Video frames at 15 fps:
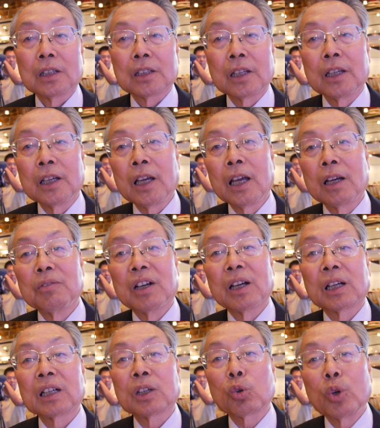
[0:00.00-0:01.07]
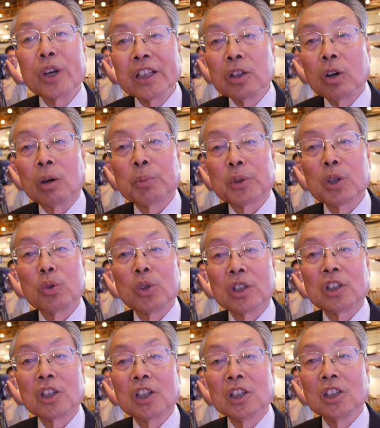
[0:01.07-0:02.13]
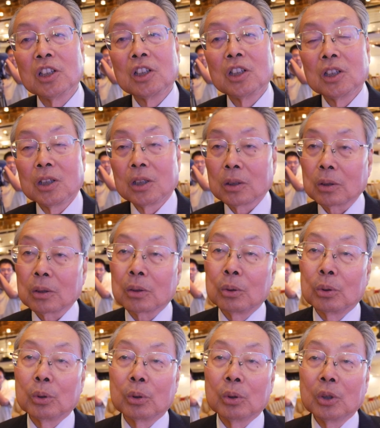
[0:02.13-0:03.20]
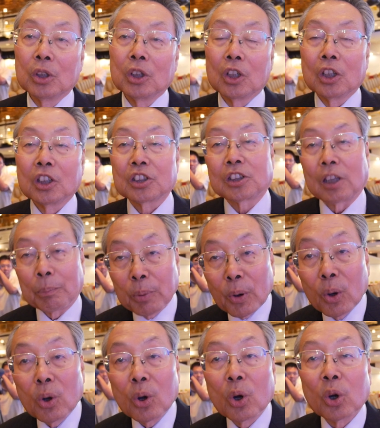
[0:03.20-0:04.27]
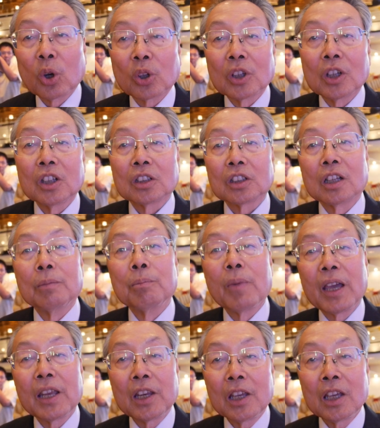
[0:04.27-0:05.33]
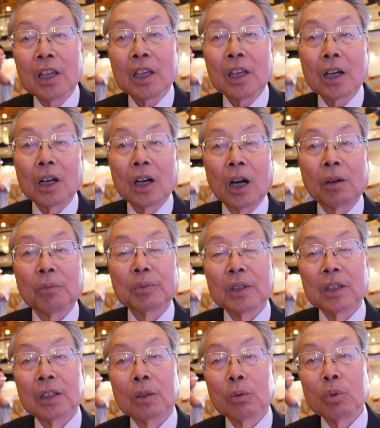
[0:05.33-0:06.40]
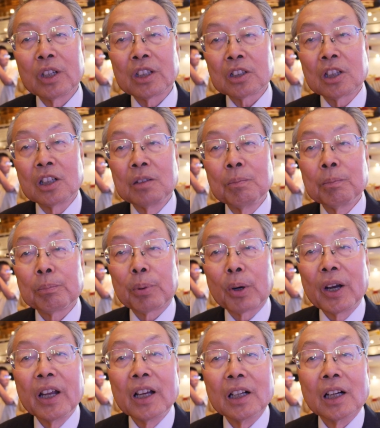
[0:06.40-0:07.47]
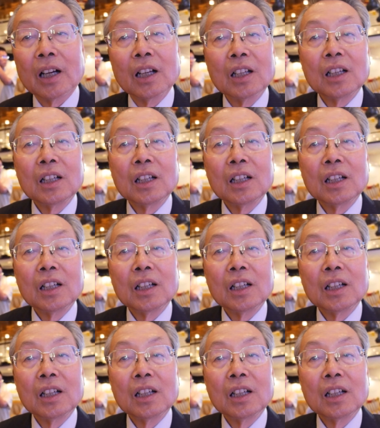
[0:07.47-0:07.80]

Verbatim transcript: they have a great opportunity to support the many of the Western players